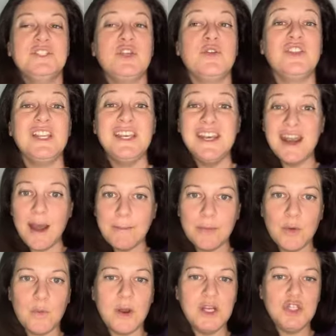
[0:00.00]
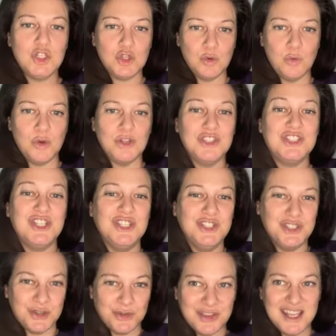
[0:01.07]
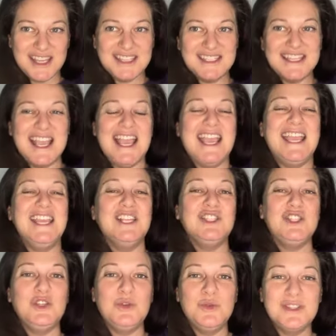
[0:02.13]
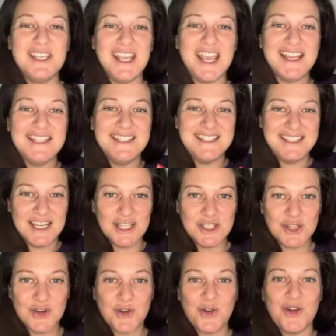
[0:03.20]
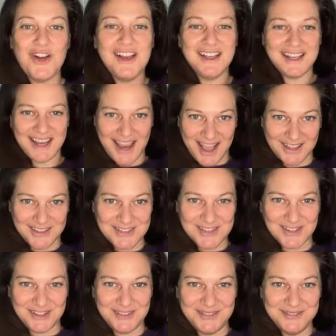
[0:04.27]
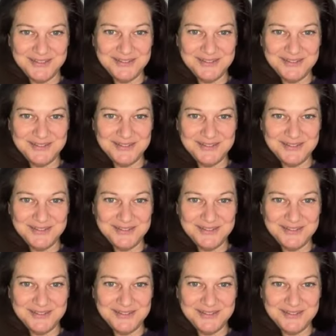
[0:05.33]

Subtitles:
So the number one tool to do this is using a digital calendar.